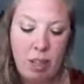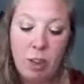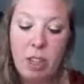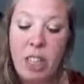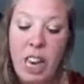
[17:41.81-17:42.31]
or
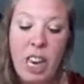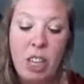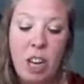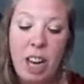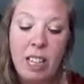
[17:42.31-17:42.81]
just any
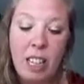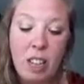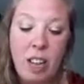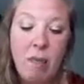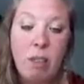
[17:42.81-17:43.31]
sharks
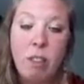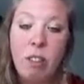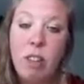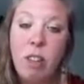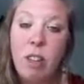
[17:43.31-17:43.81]
in general.